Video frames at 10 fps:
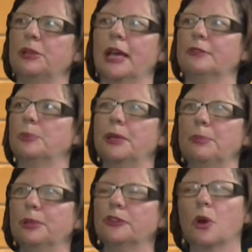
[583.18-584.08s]
level.
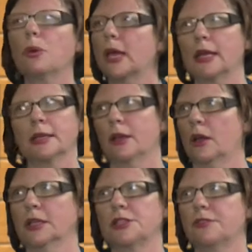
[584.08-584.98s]
People don't get
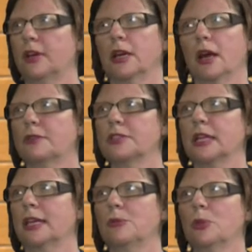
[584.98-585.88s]
acknowledged very often
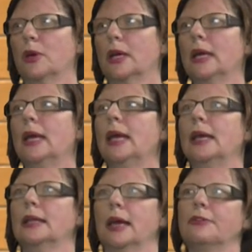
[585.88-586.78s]
anymore,
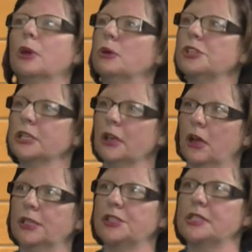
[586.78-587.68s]
and a life coach
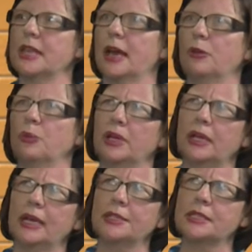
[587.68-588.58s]
acknowledges that. What did
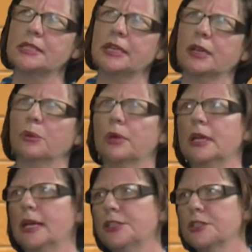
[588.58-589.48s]
I just hear? What did
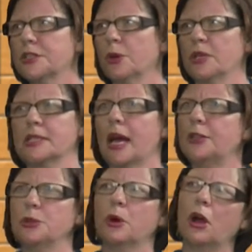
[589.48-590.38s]
I just notice? I
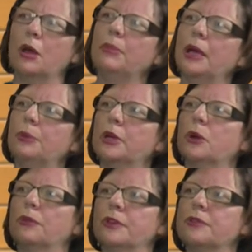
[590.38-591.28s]
do all my work
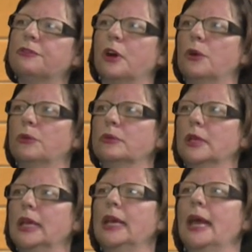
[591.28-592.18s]
over the phone,
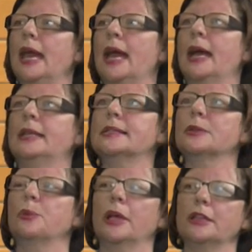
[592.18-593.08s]
and
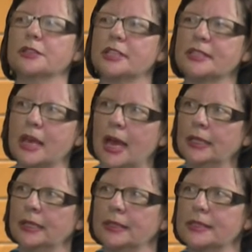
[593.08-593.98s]
when there's a
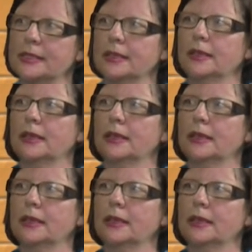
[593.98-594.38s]
silence,